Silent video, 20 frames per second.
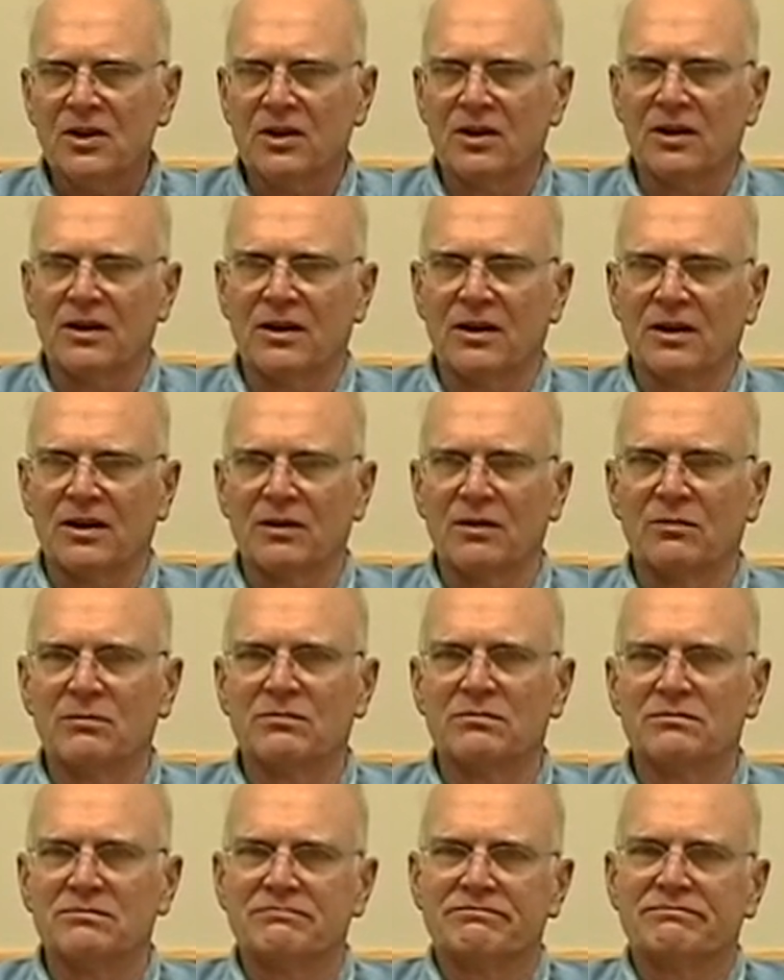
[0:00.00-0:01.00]
uh,
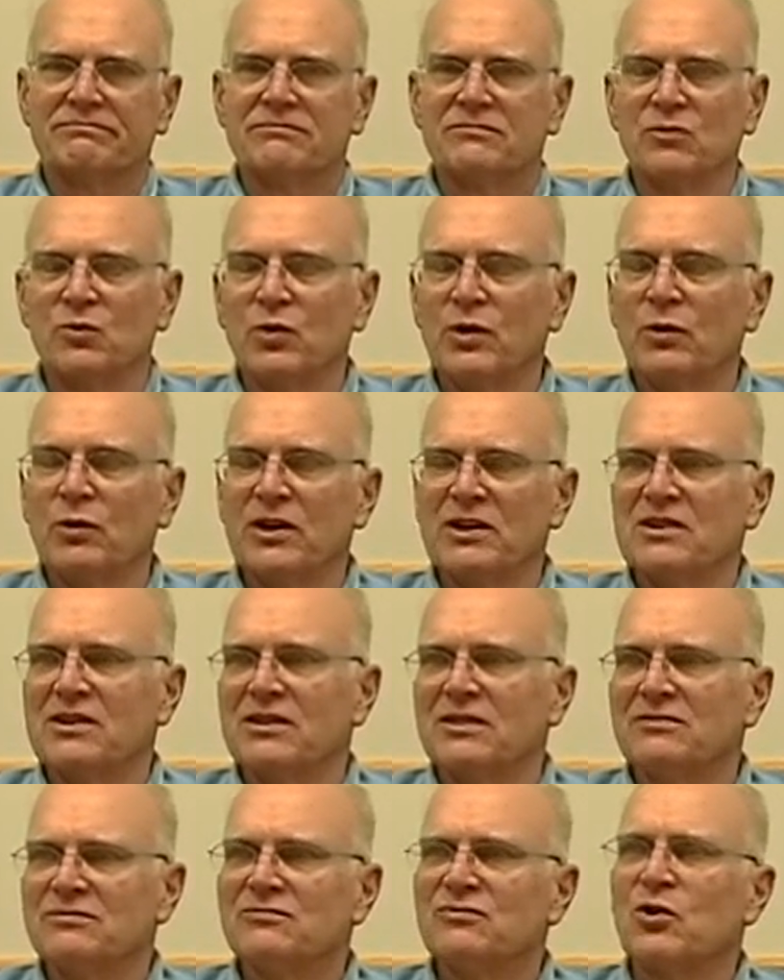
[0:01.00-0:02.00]
we went
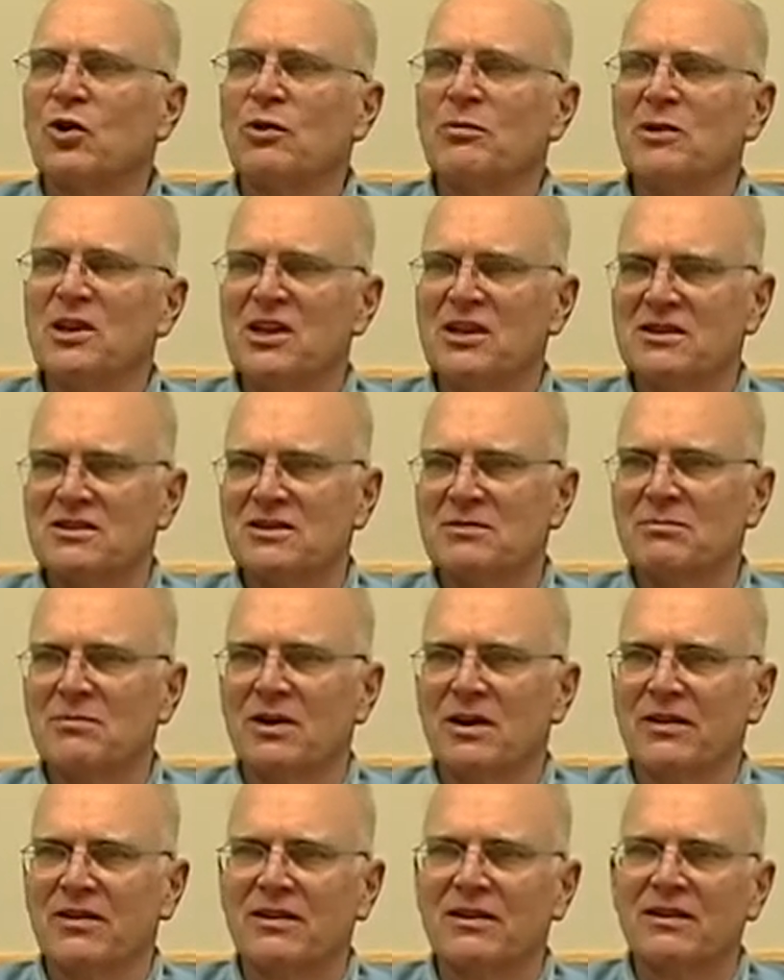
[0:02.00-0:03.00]
to four meetings a
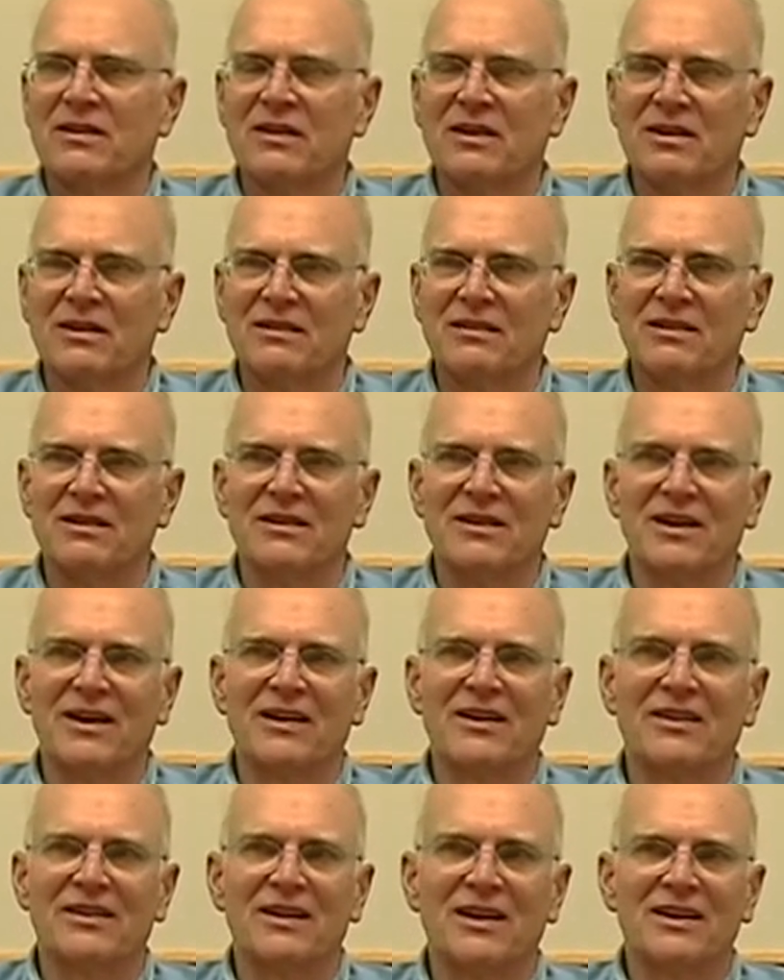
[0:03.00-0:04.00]
month, and
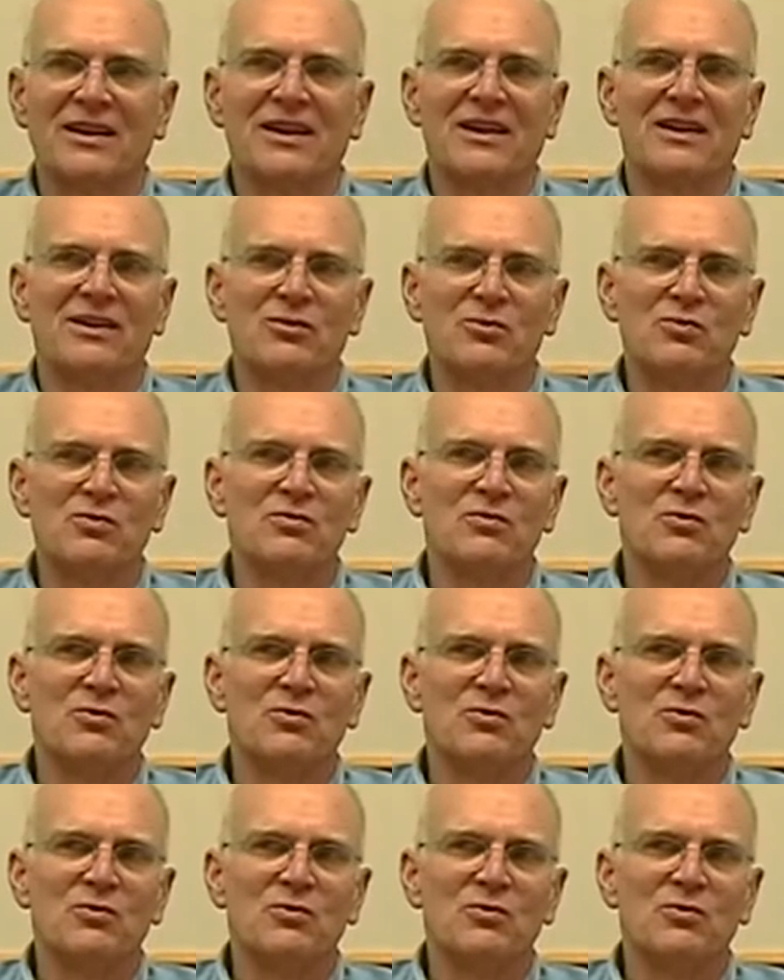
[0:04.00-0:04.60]
uh, then they,